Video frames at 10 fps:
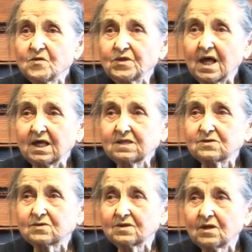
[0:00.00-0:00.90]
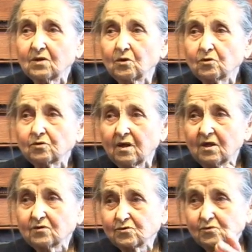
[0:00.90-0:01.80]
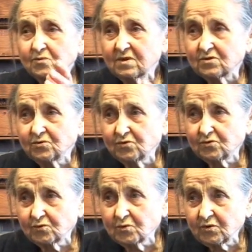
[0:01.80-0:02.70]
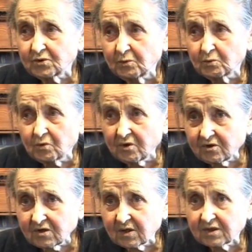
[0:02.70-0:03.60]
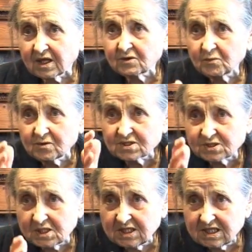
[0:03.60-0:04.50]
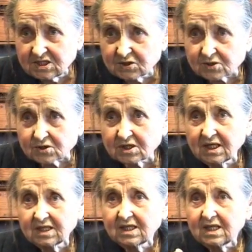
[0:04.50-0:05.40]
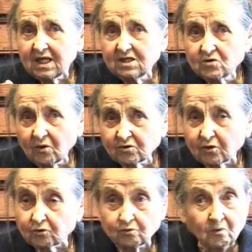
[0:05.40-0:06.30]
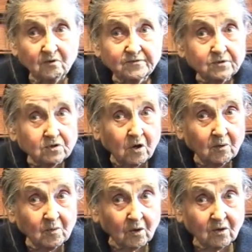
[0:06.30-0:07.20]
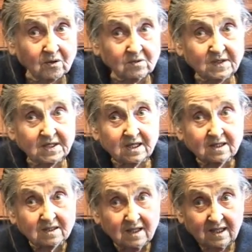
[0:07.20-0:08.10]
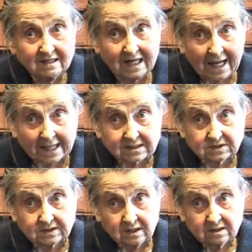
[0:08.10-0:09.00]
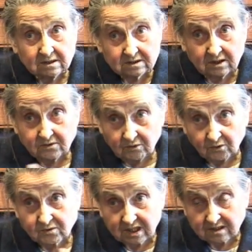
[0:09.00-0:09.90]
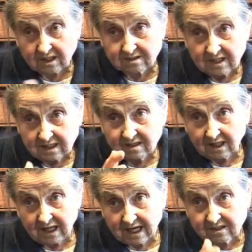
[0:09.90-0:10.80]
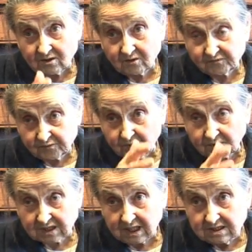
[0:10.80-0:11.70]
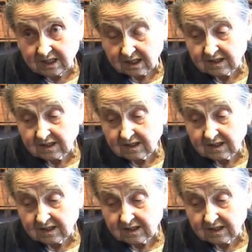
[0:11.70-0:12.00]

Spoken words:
that to do the work that was needed in order to overcome all their lacks, you know, their lack of training,